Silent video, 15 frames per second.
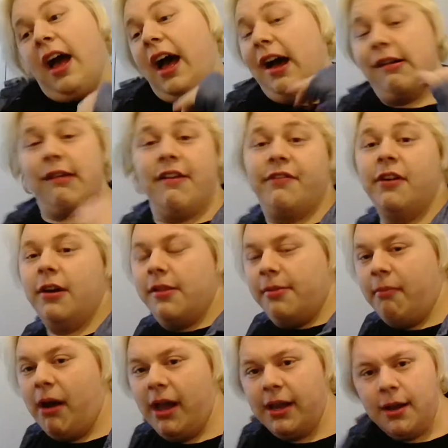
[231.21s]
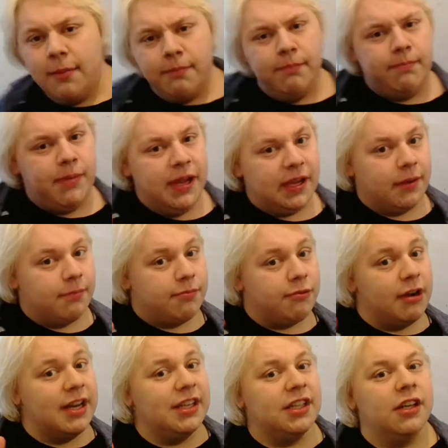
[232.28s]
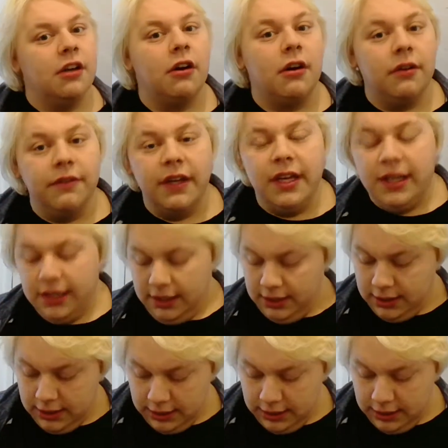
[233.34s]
However, my big breaker of a